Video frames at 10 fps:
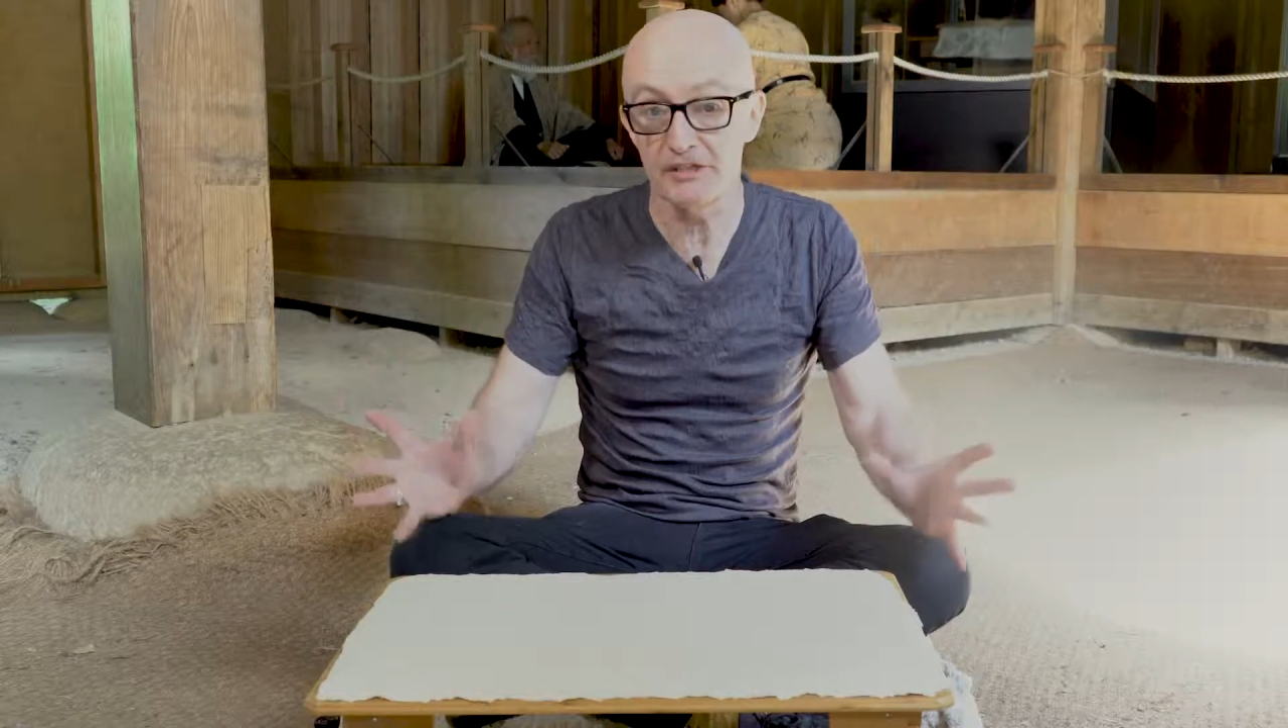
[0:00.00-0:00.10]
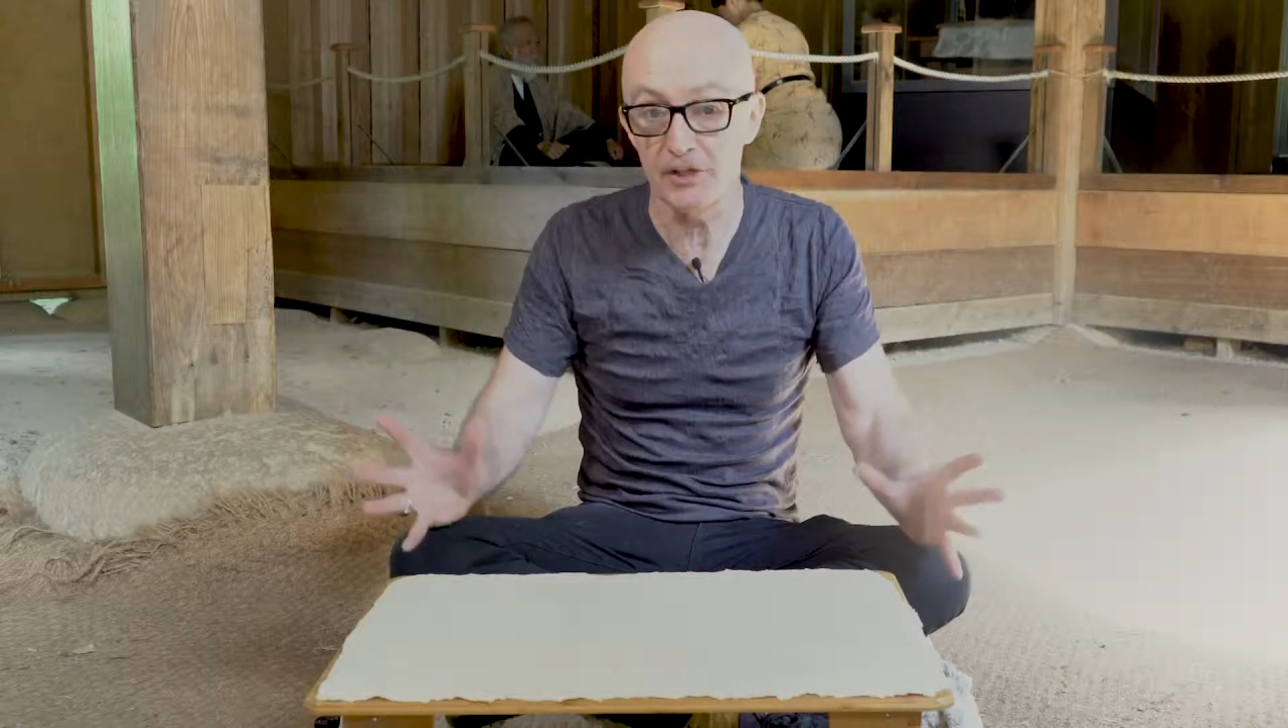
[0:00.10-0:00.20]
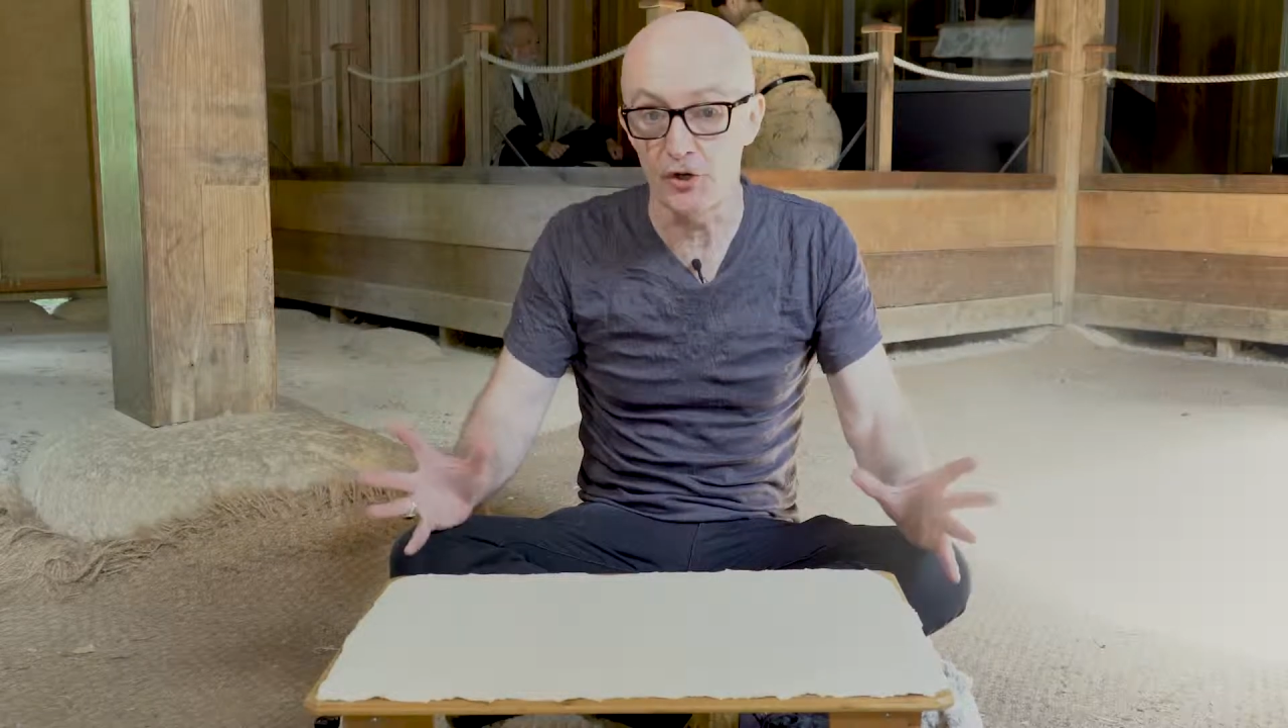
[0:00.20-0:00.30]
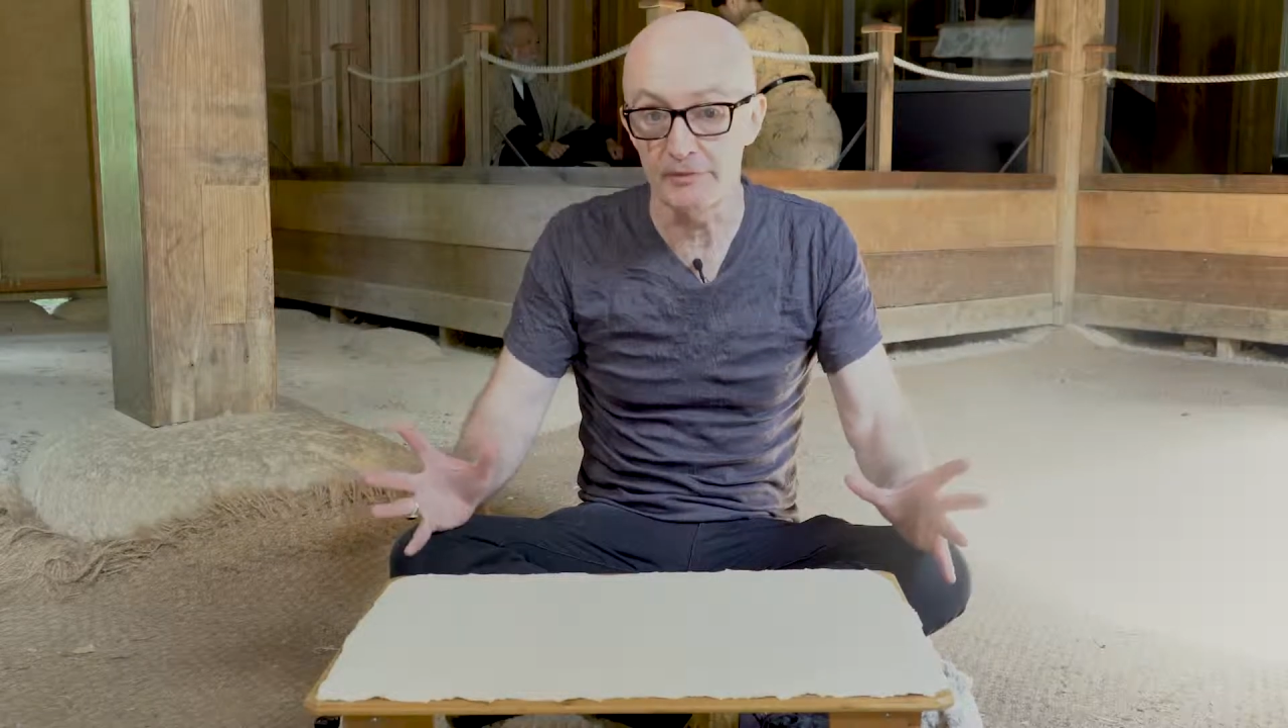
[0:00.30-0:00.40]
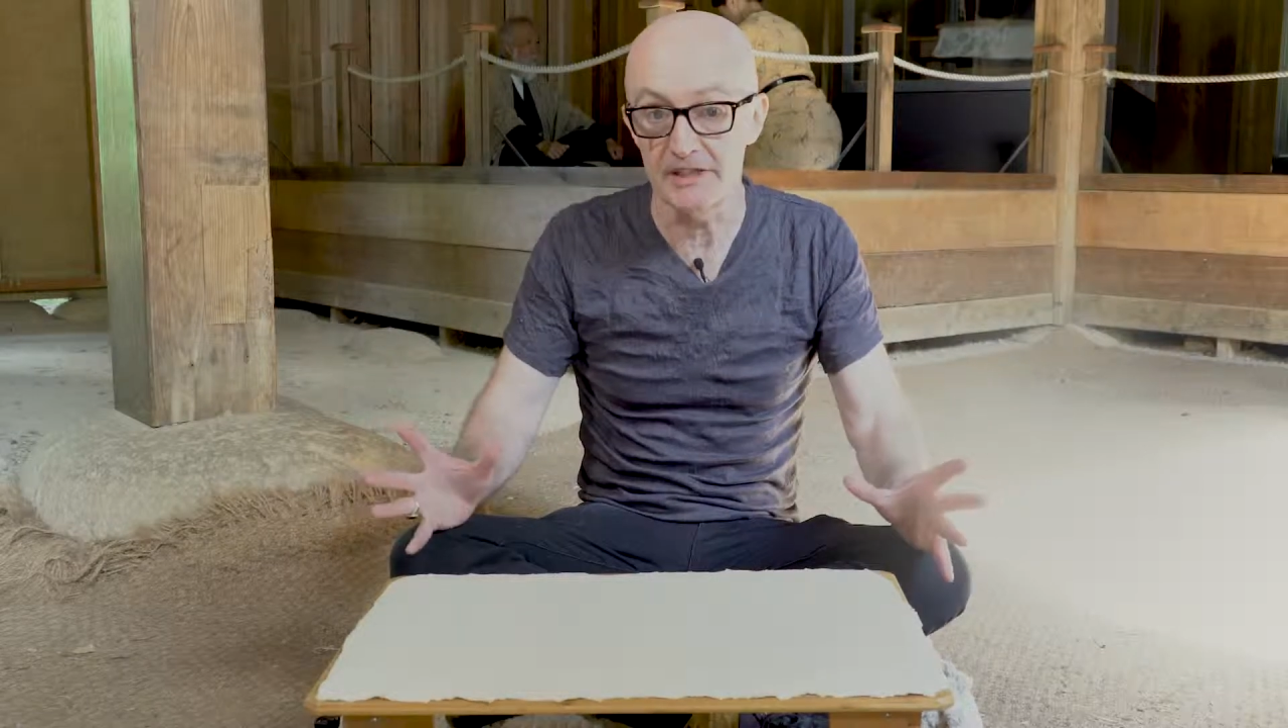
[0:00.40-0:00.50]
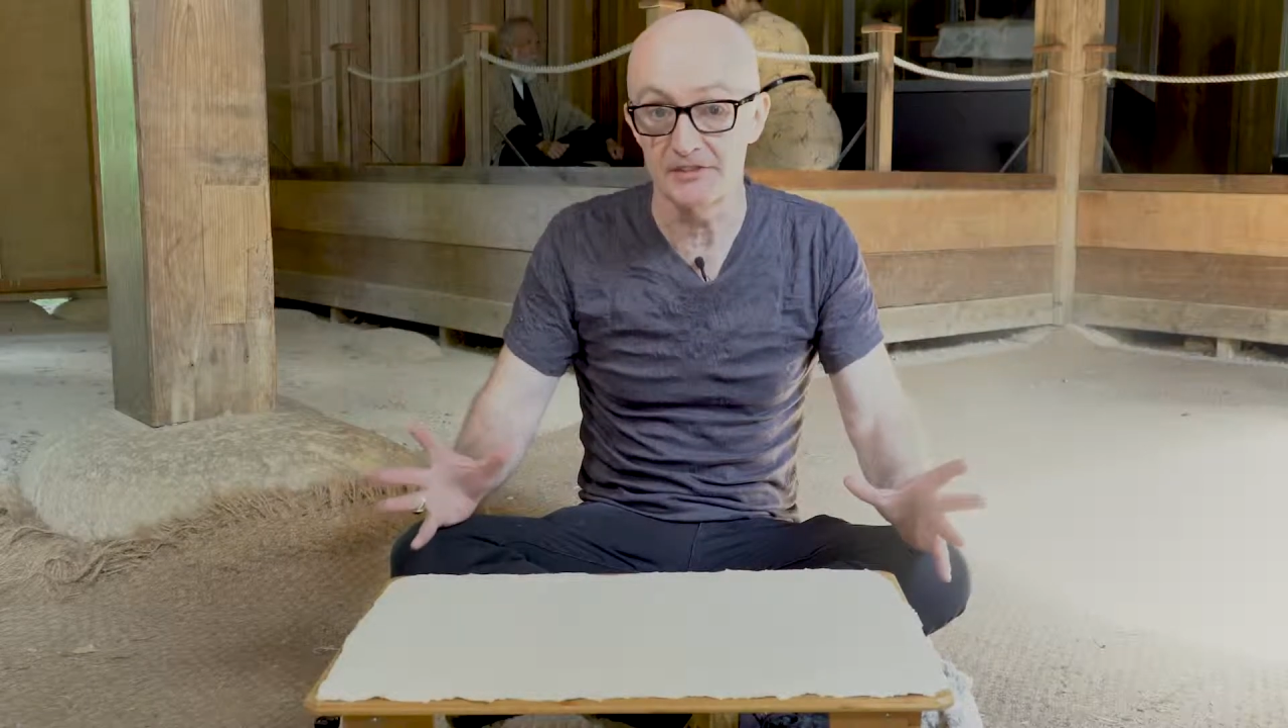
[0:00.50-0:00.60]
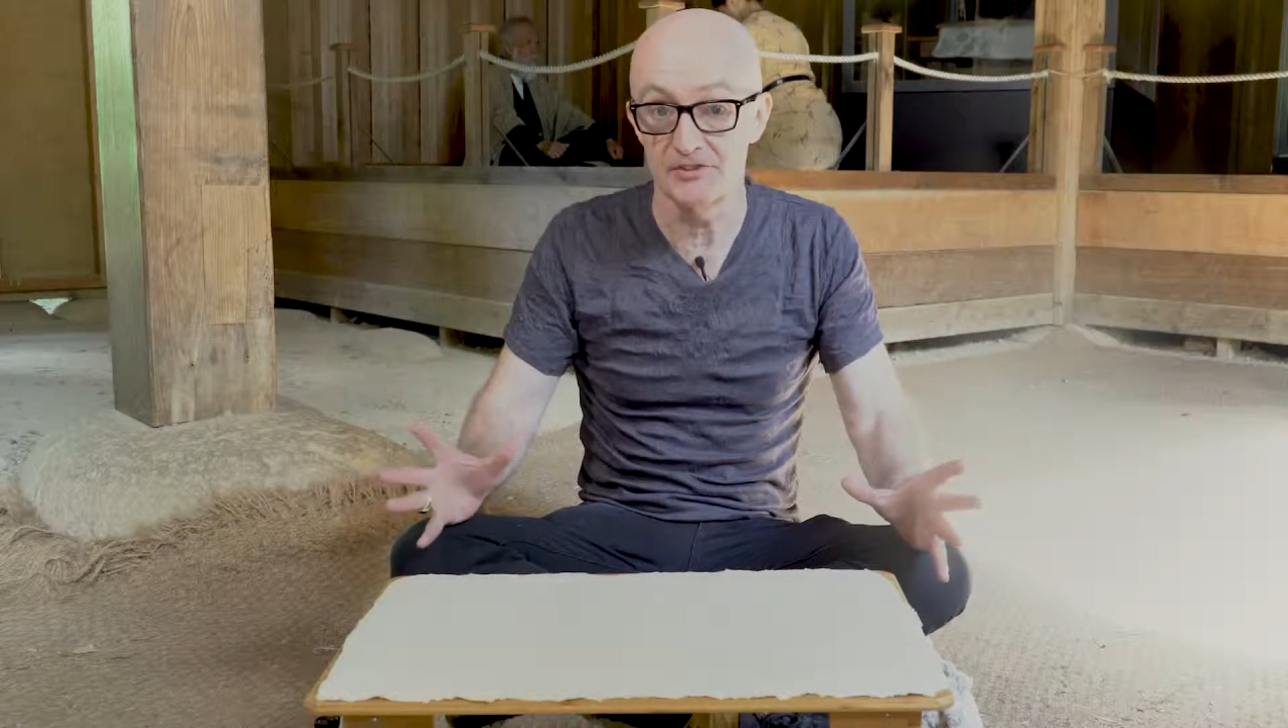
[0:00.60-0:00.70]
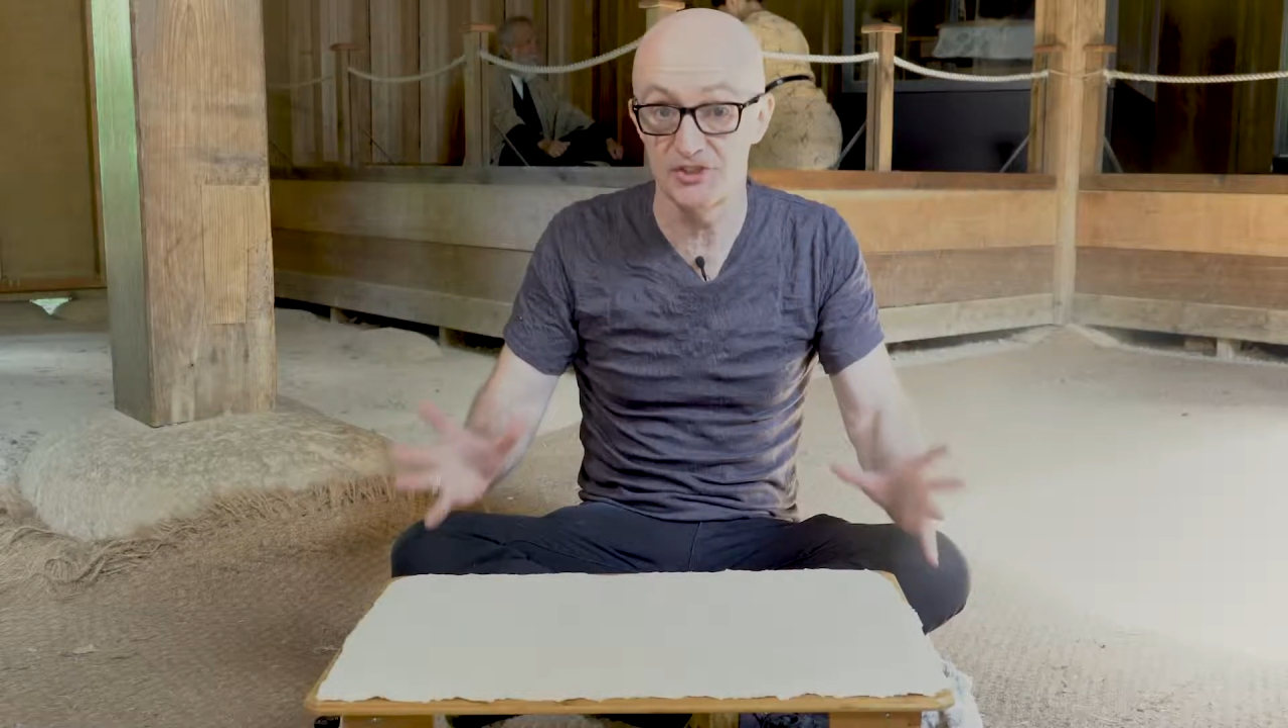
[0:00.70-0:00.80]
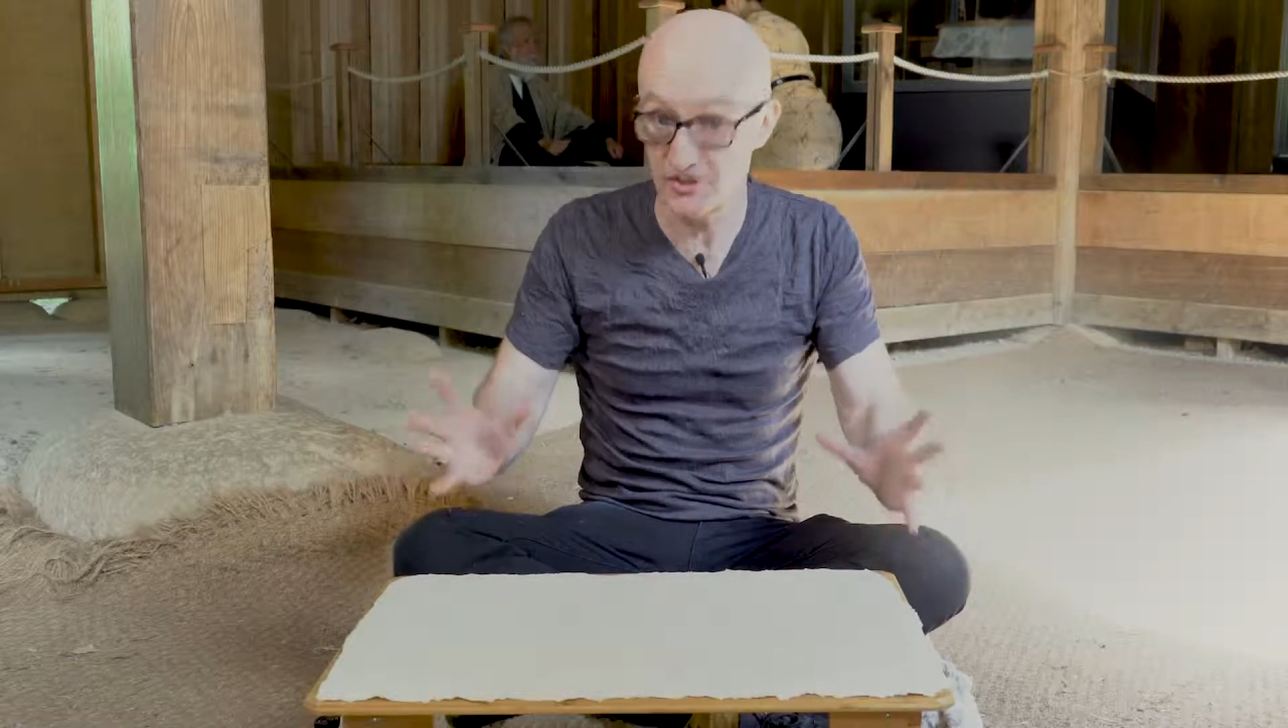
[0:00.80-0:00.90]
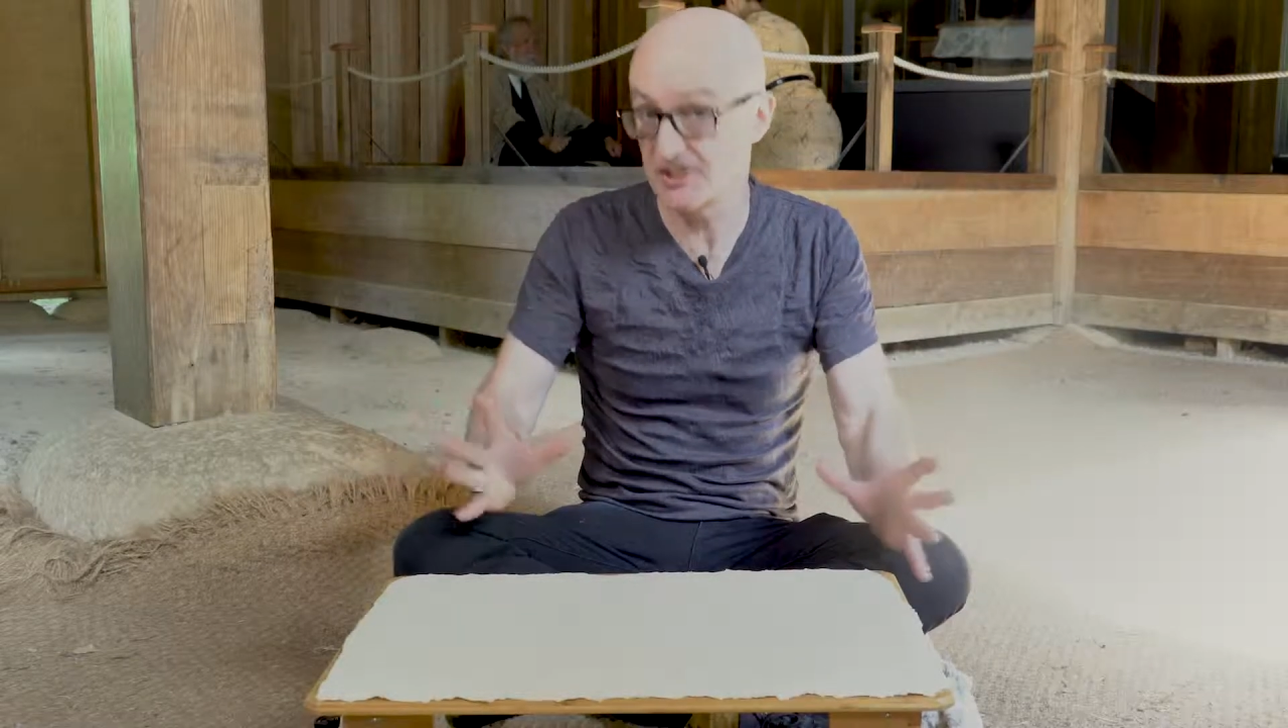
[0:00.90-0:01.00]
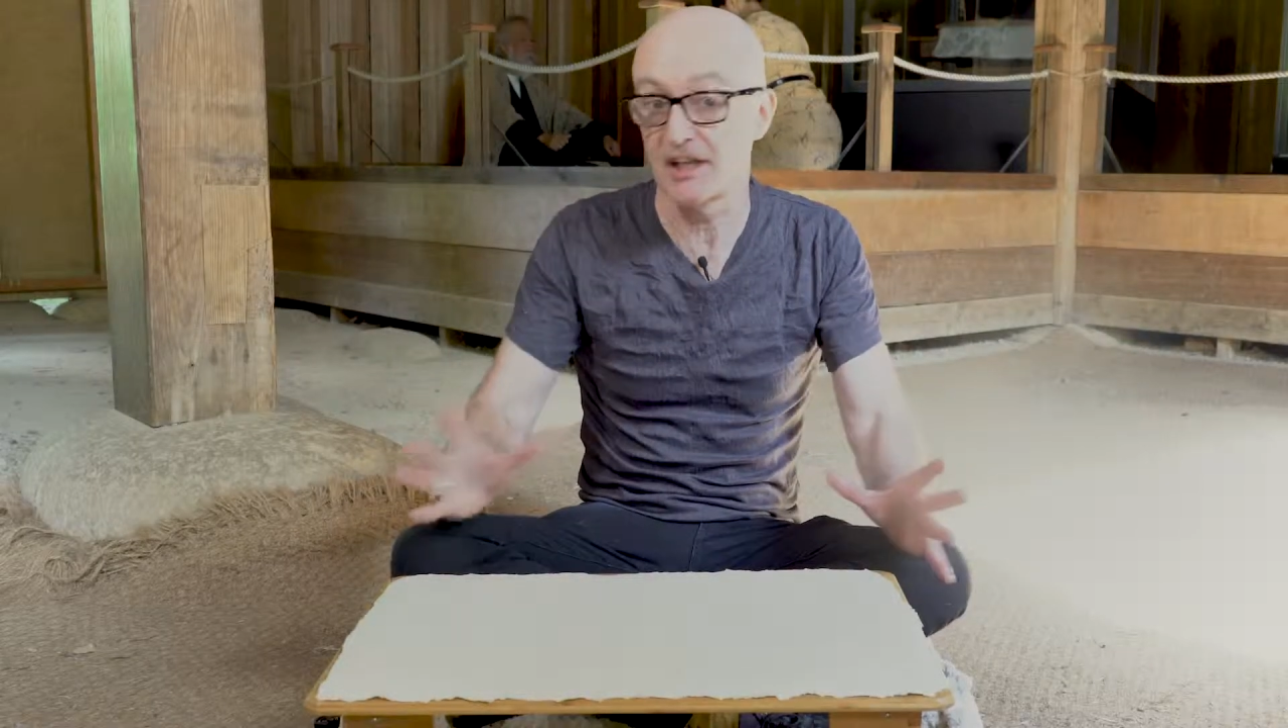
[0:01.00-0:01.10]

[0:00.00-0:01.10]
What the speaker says: economy, just